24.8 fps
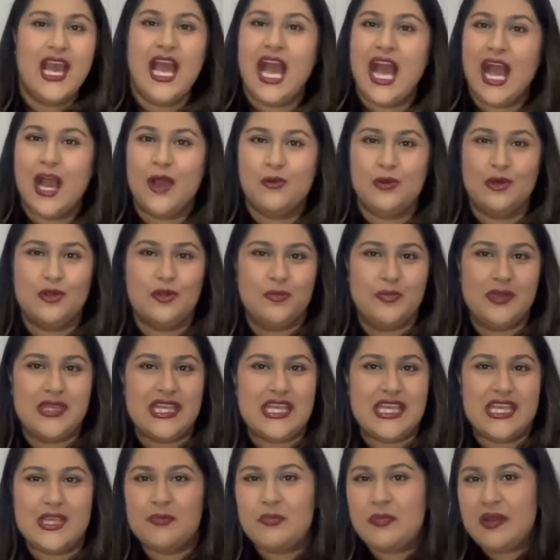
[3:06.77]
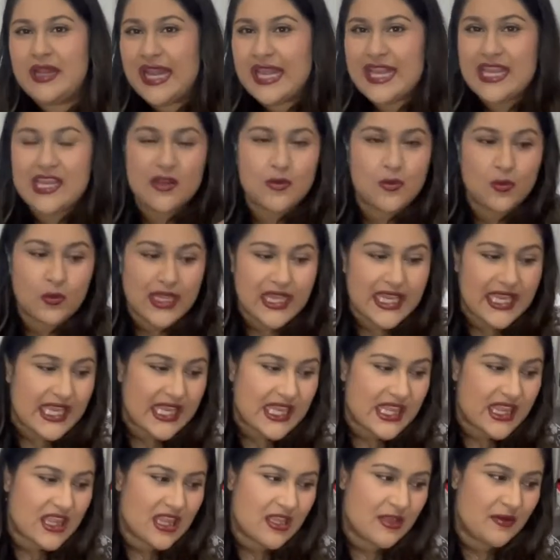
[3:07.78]
i will be playing
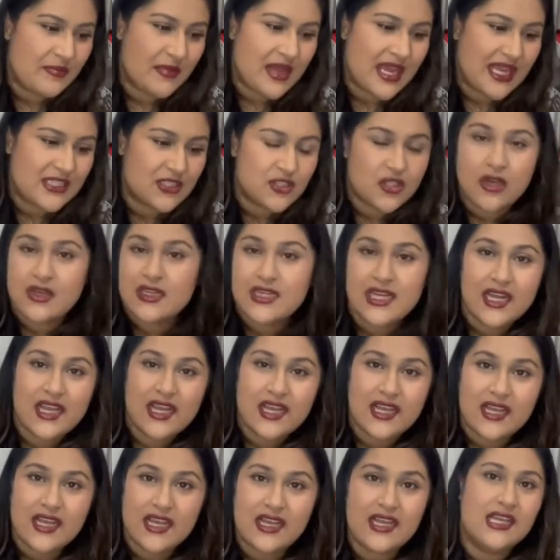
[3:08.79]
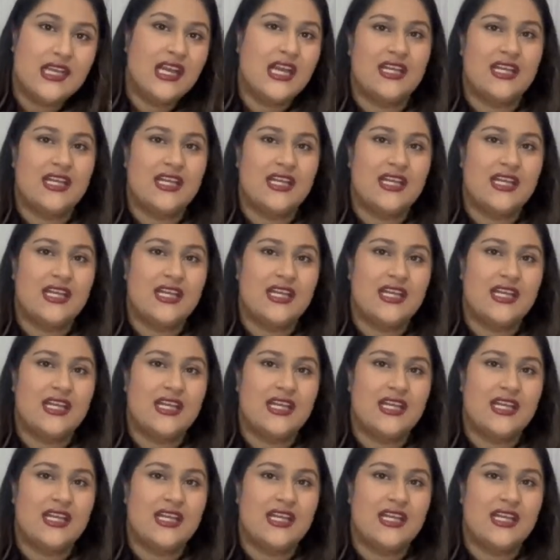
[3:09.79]
with my toddler